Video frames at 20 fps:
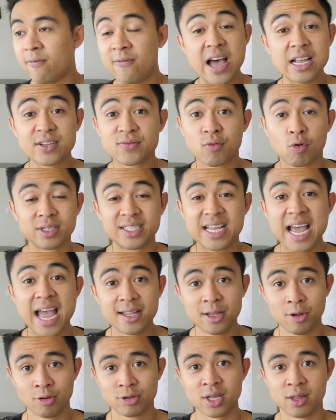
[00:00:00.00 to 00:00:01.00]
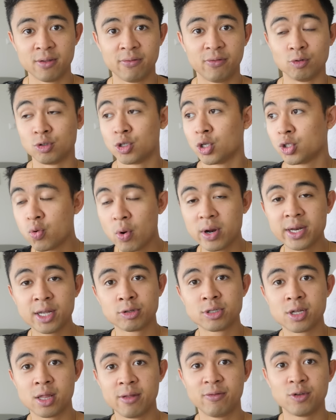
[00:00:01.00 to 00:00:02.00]
Fast forward 10 years in the future, 20
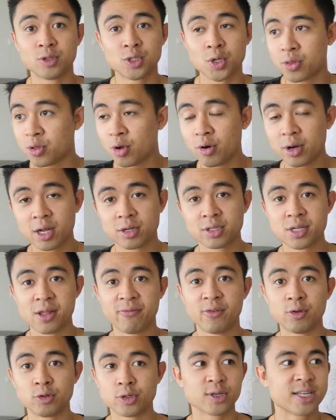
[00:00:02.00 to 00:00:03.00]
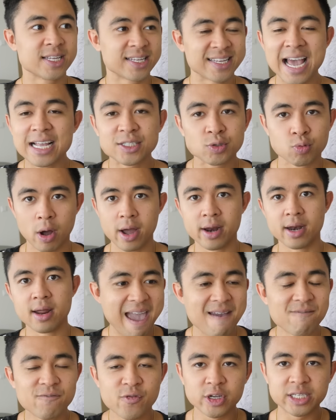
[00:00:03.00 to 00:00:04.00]
years in the future, 30 years in the future. Guess what?
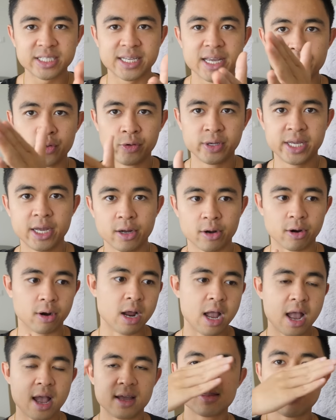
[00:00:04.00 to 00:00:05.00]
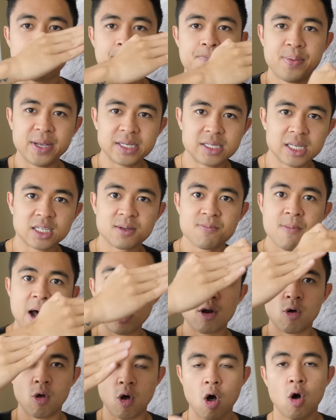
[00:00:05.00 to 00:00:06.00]
Every single year, the business
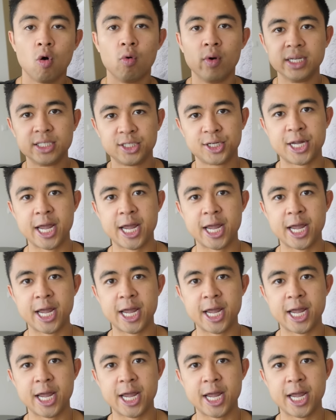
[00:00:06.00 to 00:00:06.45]
model always